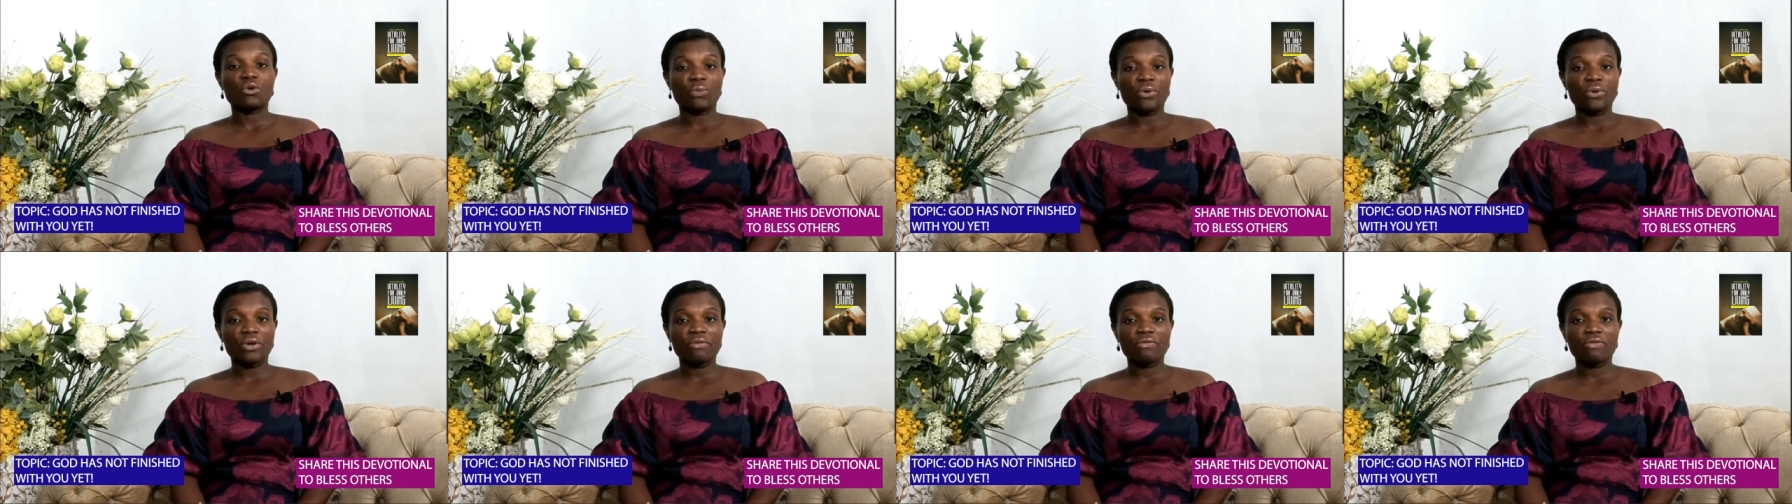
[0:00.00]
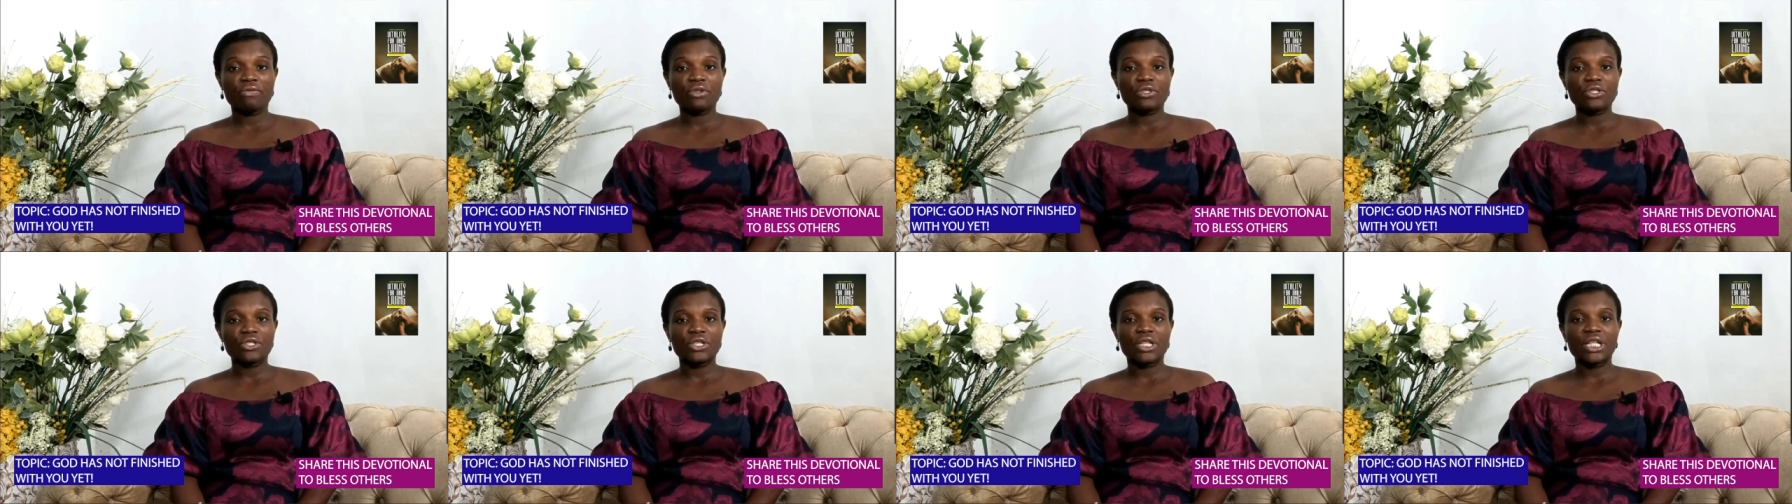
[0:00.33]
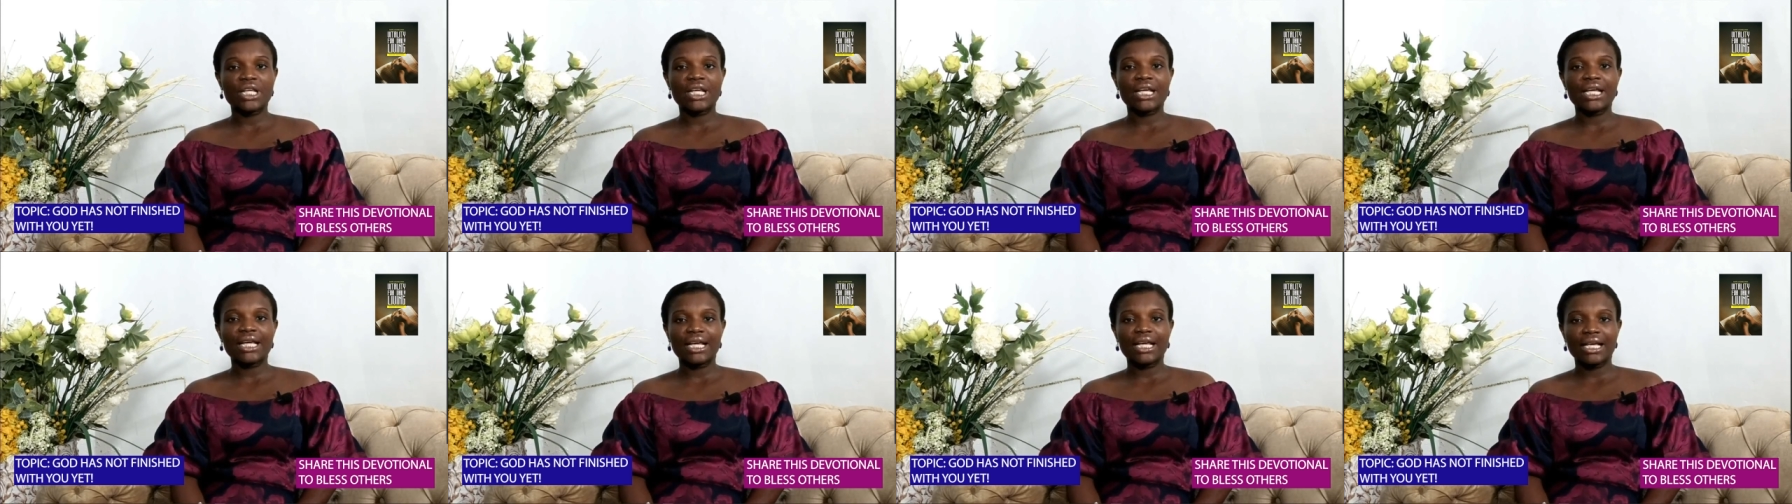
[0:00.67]
The topic
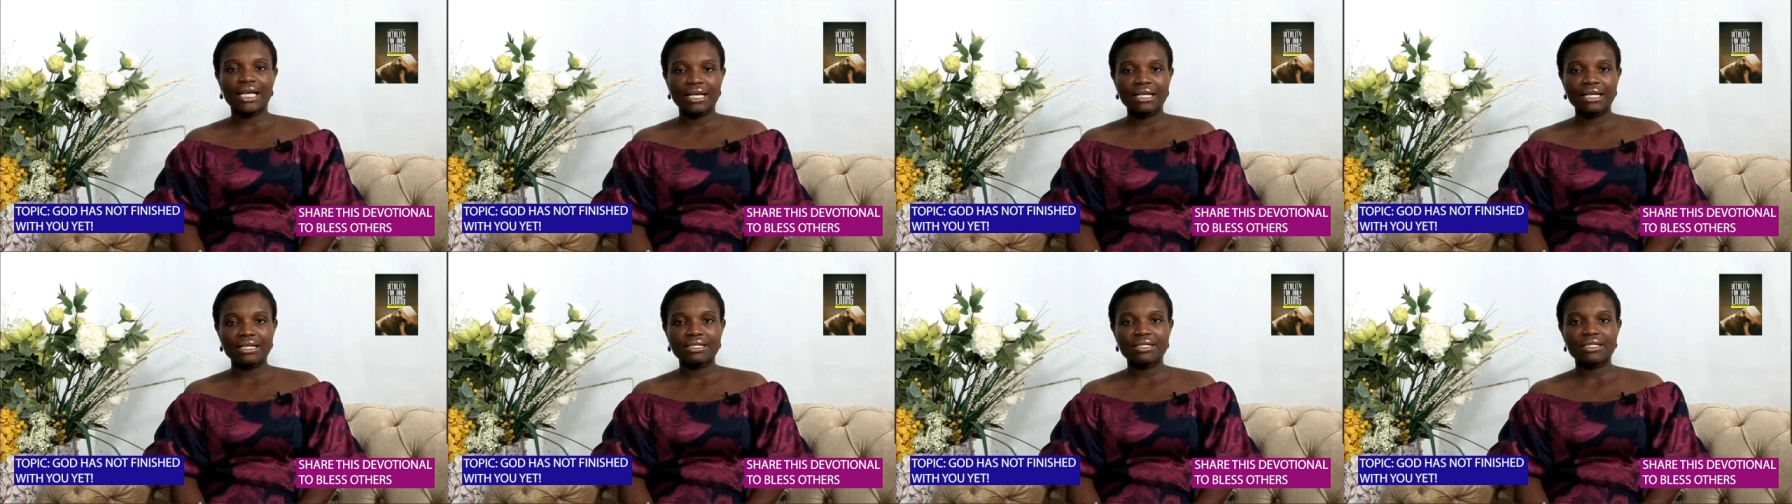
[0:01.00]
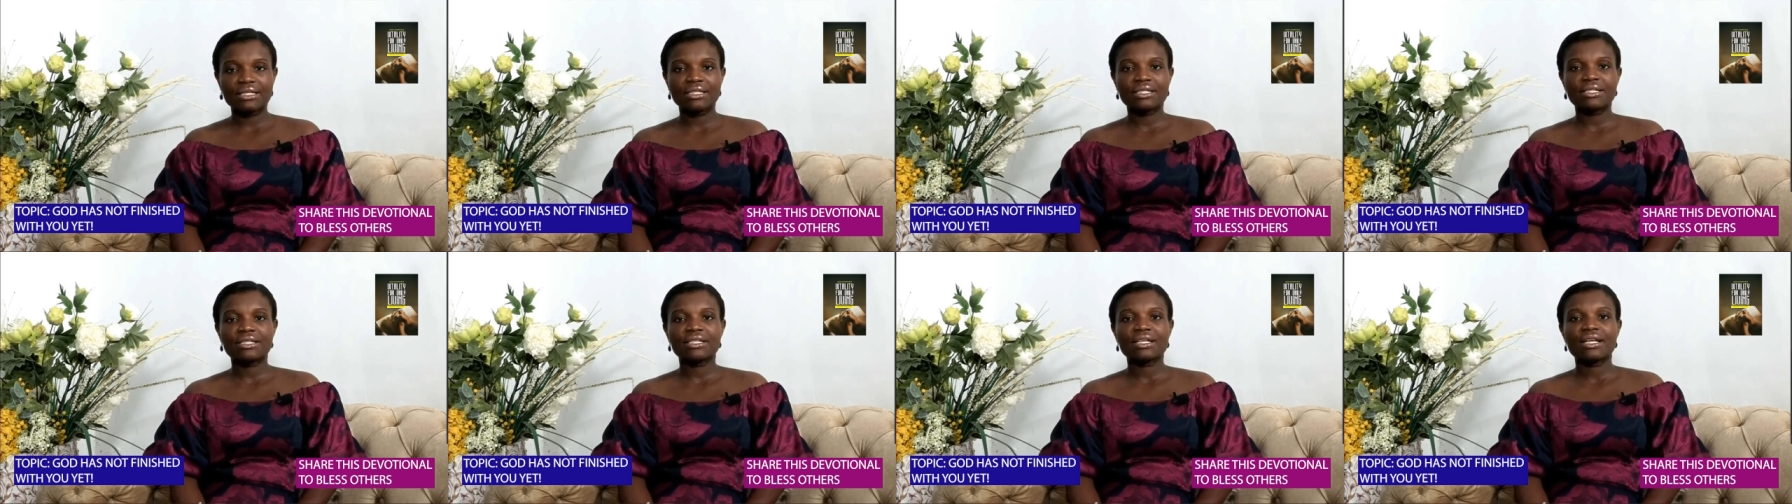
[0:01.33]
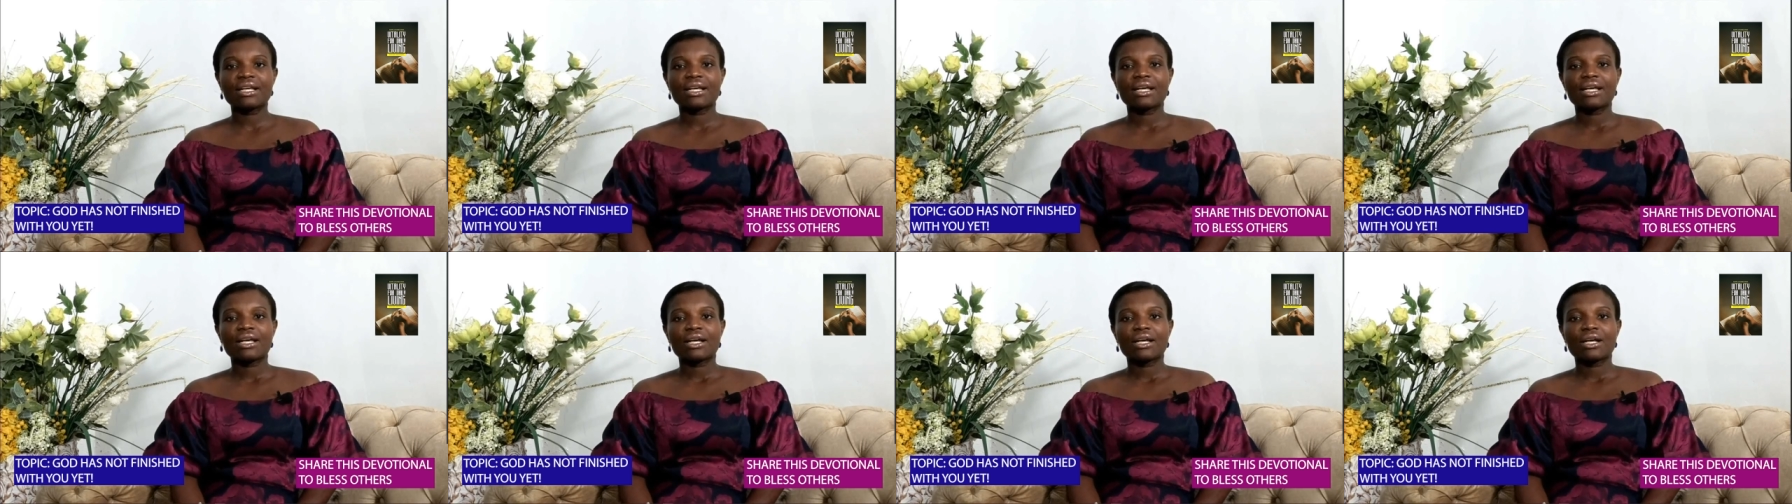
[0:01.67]
for today is
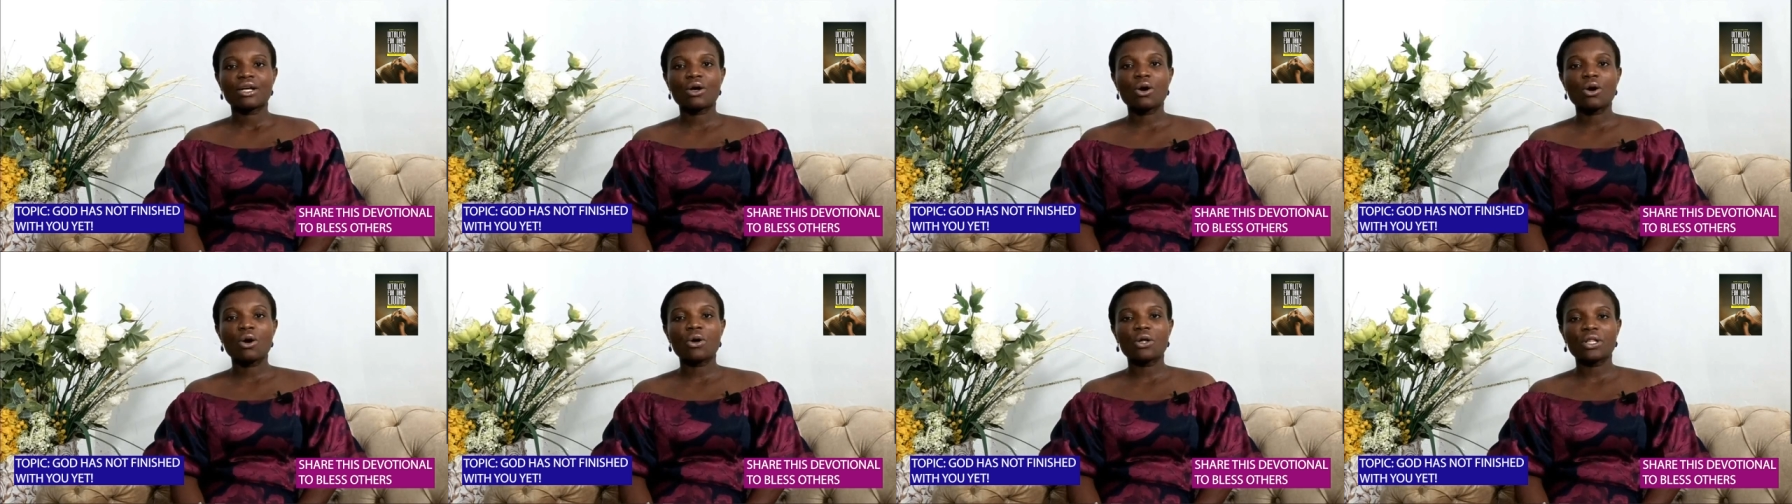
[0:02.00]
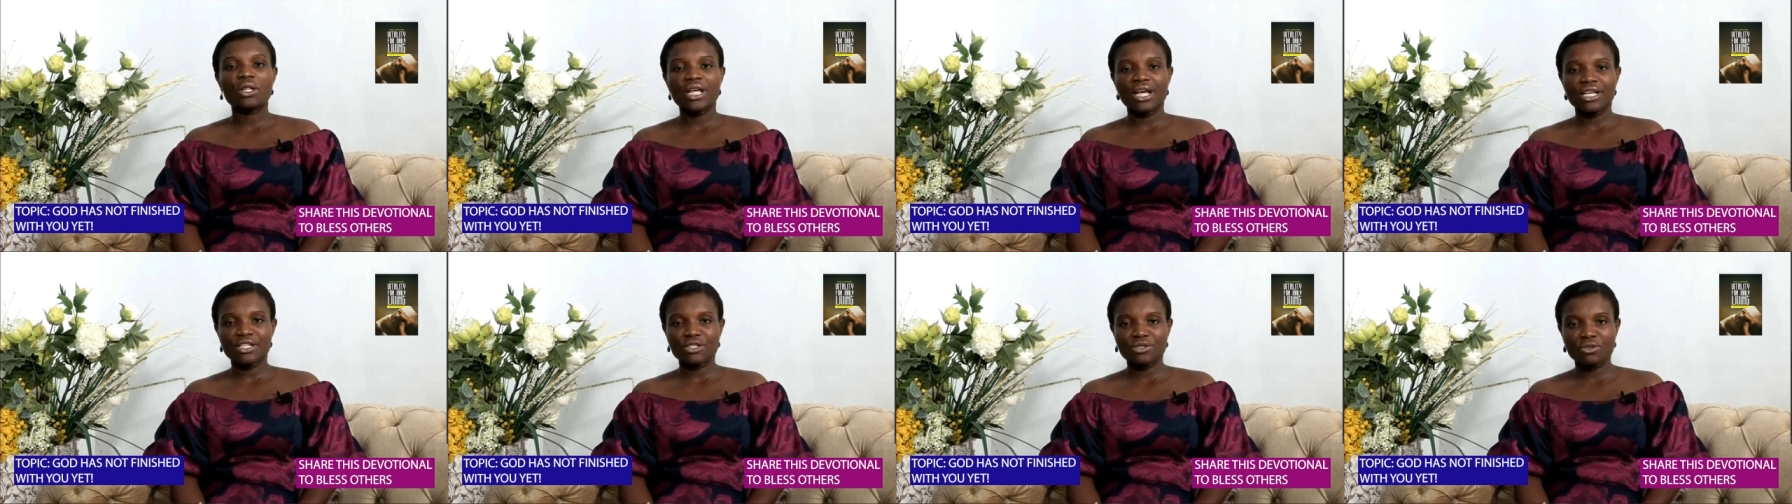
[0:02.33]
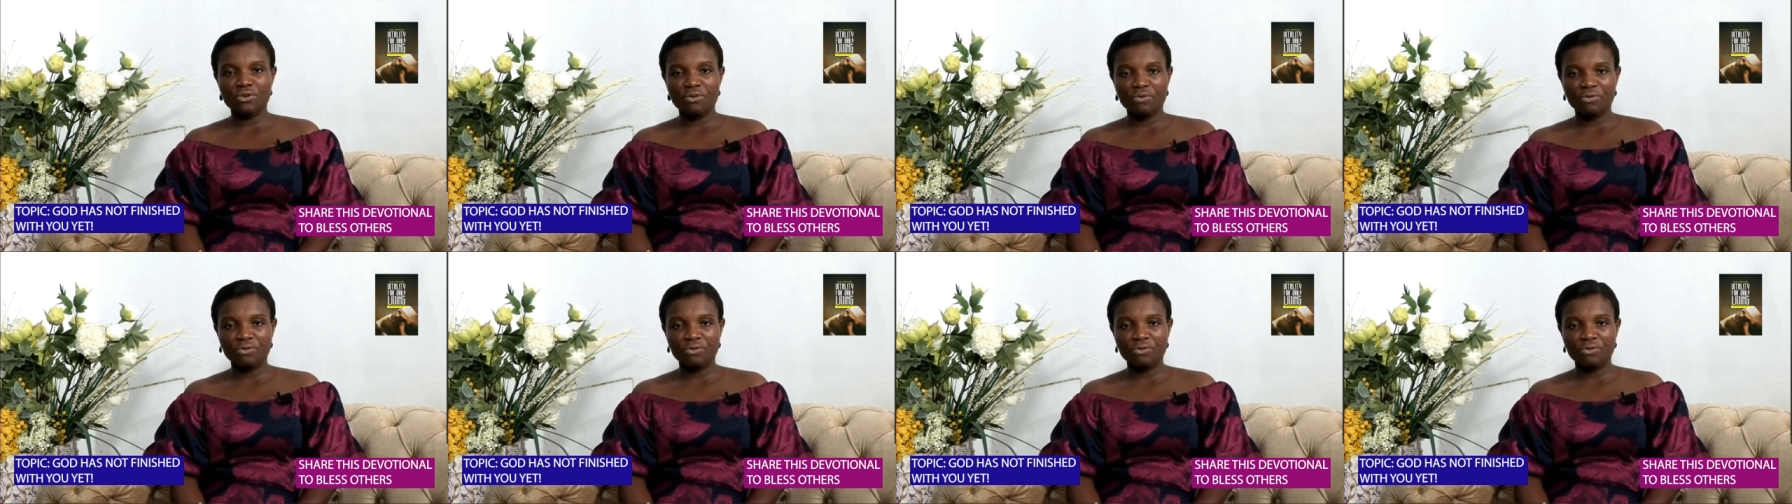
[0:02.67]
God